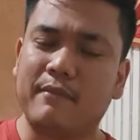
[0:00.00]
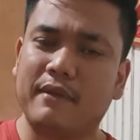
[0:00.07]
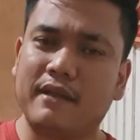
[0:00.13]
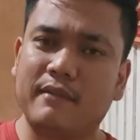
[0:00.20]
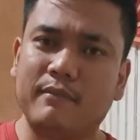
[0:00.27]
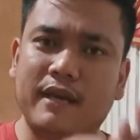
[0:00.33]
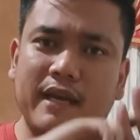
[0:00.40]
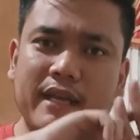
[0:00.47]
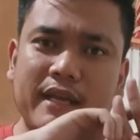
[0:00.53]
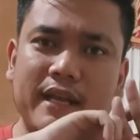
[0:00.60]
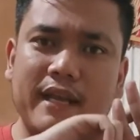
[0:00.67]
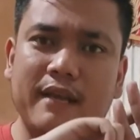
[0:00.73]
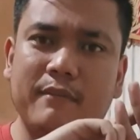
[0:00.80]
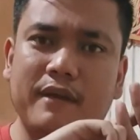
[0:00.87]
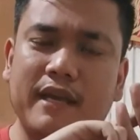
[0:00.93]
and my
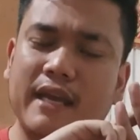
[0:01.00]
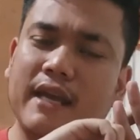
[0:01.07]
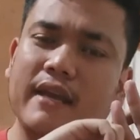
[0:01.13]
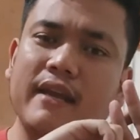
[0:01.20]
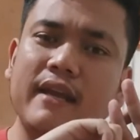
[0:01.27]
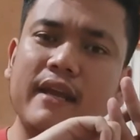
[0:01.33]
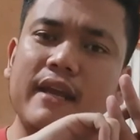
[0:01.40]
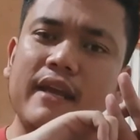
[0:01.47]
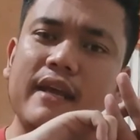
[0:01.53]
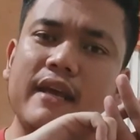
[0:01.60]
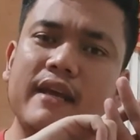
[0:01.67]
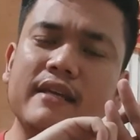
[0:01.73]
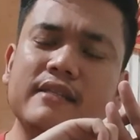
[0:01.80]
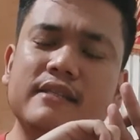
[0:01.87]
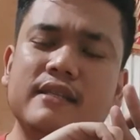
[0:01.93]
name again
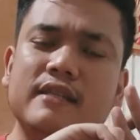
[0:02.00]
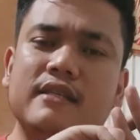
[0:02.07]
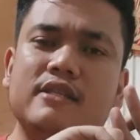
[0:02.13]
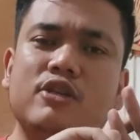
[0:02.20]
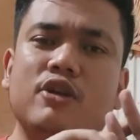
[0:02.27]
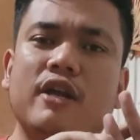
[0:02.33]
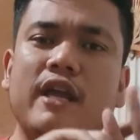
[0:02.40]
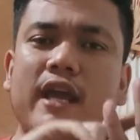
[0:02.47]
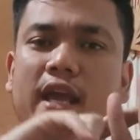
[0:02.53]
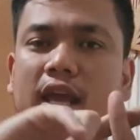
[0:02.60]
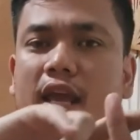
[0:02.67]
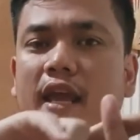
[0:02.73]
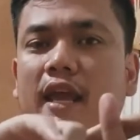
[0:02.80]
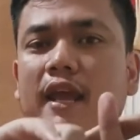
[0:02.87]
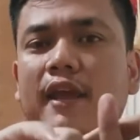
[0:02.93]
this is your
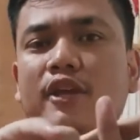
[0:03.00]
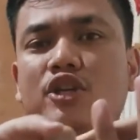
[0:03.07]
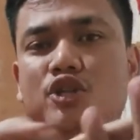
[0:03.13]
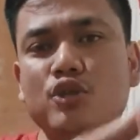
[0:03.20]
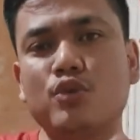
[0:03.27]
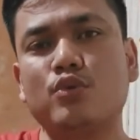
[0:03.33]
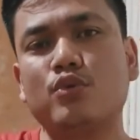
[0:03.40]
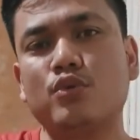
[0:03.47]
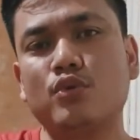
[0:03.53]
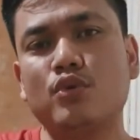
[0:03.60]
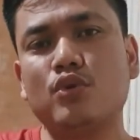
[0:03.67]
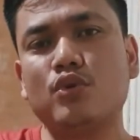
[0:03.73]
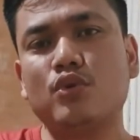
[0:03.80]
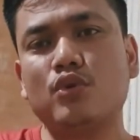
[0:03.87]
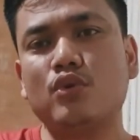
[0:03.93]
Hey
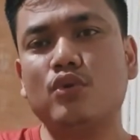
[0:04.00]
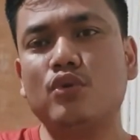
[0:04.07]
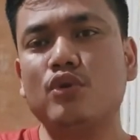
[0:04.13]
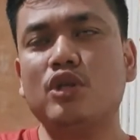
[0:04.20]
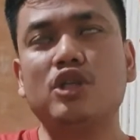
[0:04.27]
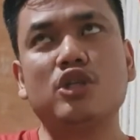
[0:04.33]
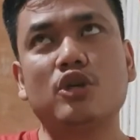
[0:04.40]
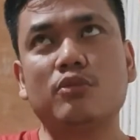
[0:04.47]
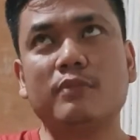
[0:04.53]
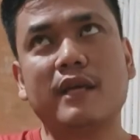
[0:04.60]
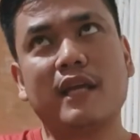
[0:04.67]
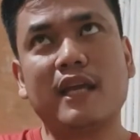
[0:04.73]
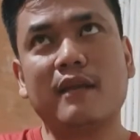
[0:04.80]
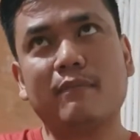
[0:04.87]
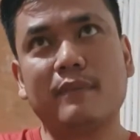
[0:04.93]
Jude. Don't
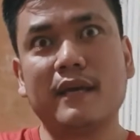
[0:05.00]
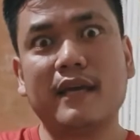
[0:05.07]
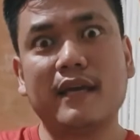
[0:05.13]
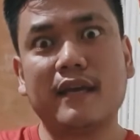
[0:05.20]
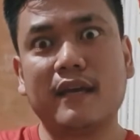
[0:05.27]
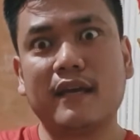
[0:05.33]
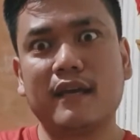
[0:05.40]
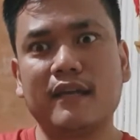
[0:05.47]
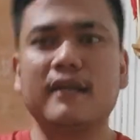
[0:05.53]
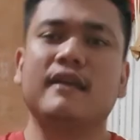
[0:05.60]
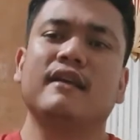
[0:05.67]
make it bad.